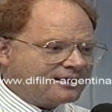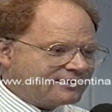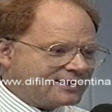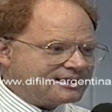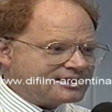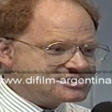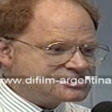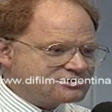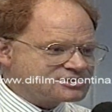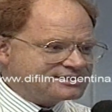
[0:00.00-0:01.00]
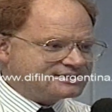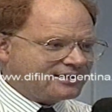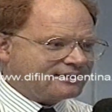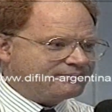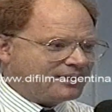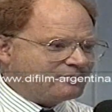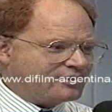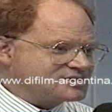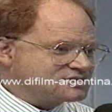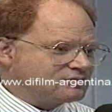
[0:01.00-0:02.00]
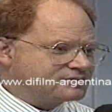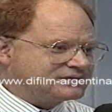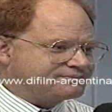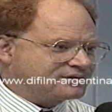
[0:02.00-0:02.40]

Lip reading: then it is usually done by what is called the